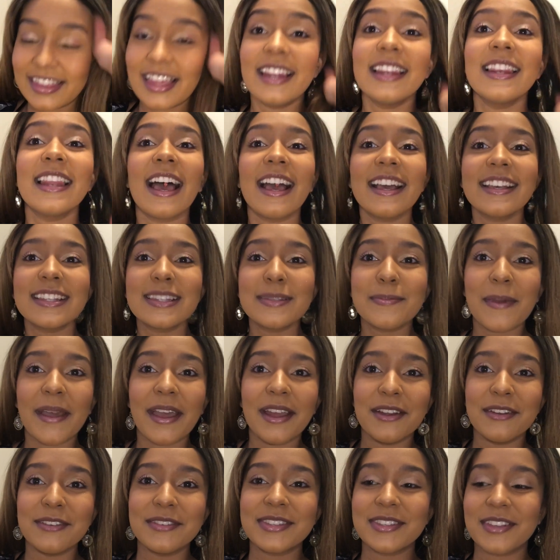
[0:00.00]
the last
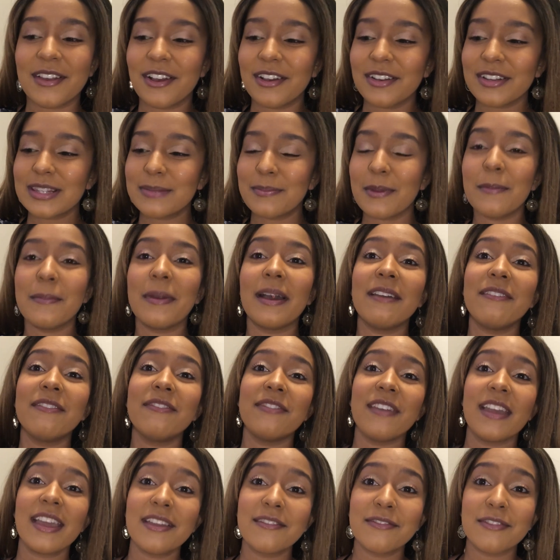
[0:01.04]
pair of socks, but my
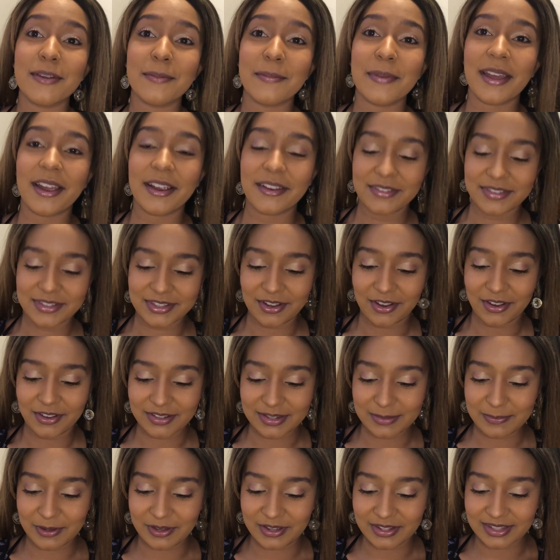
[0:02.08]
favourite pair of
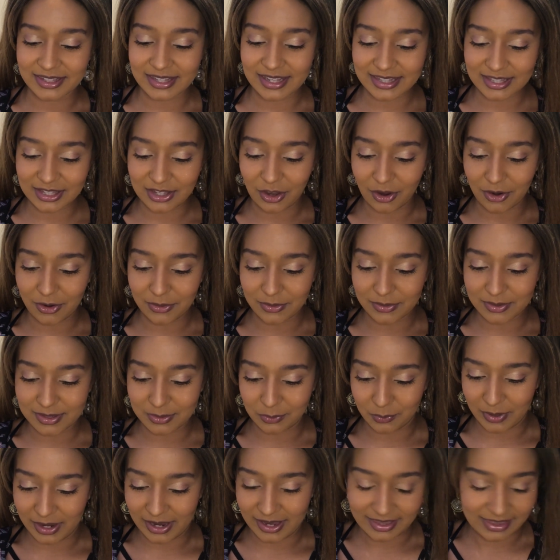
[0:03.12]
socks, because this
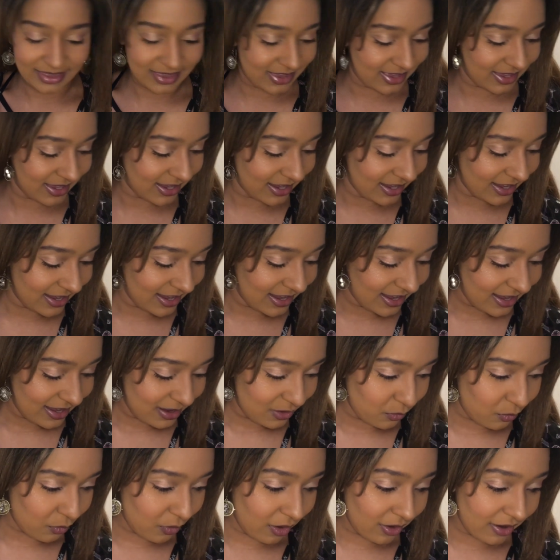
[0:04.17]
goes with
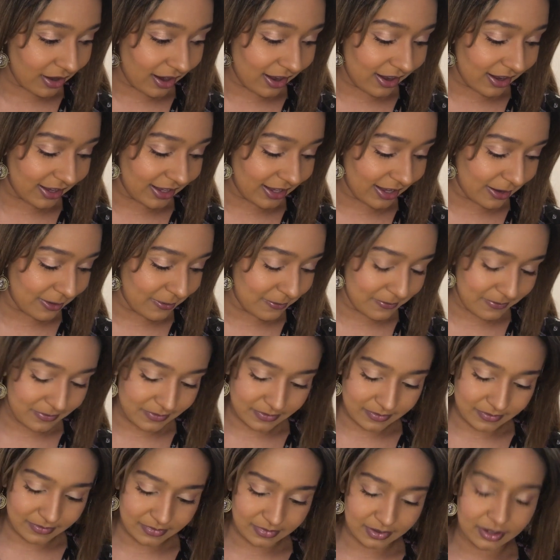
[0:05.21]
what I
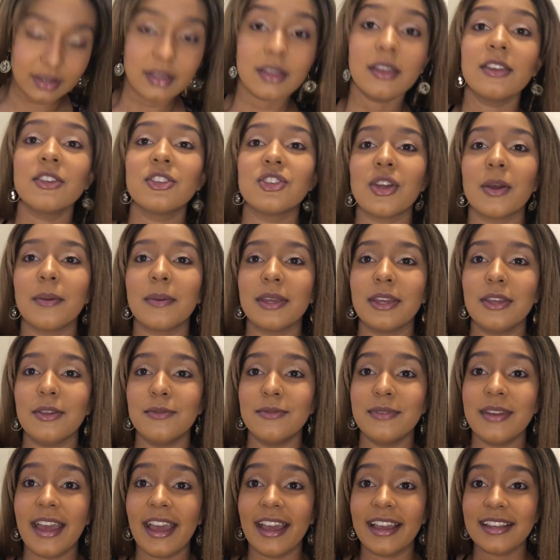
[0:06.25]
am showing you
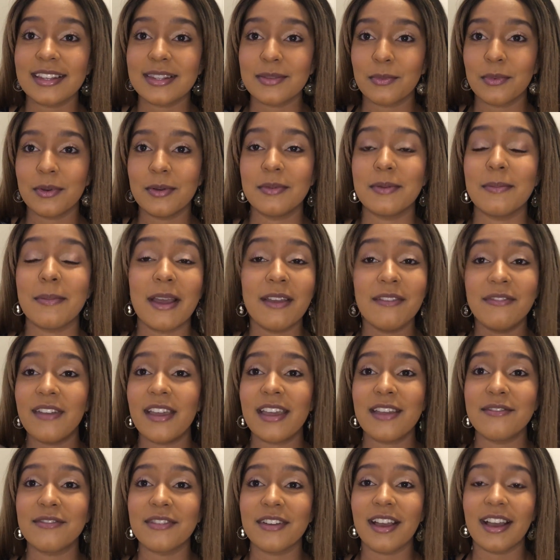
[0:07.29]
next. My
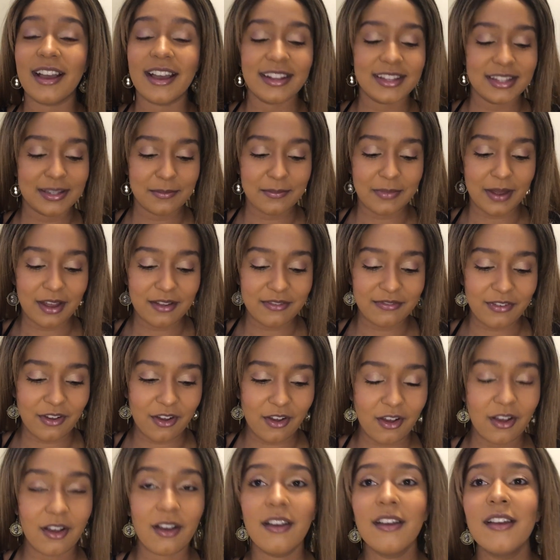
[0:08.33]
favourite item by
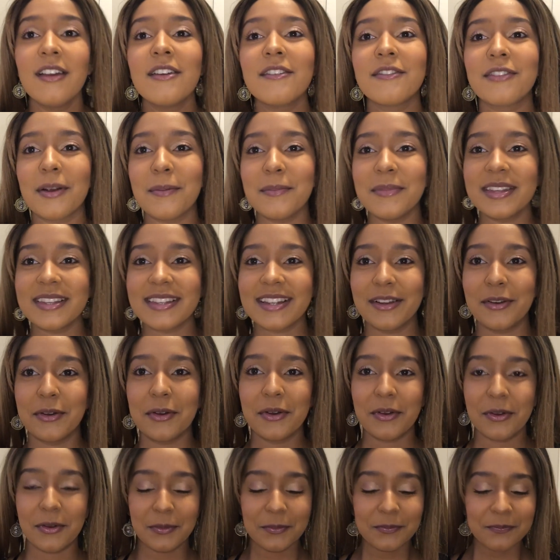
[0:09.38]
far from this little
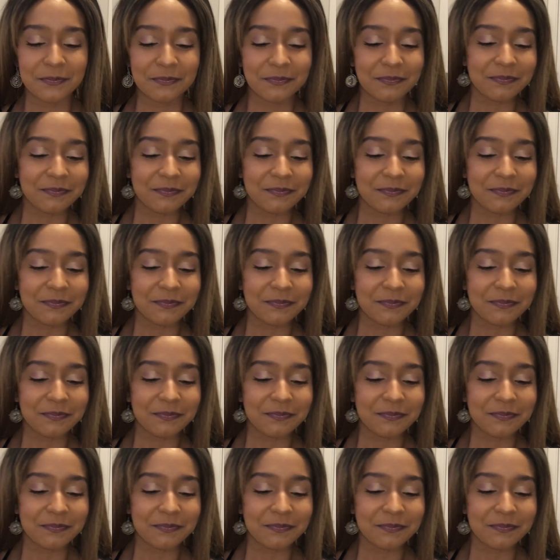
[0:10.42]
haul.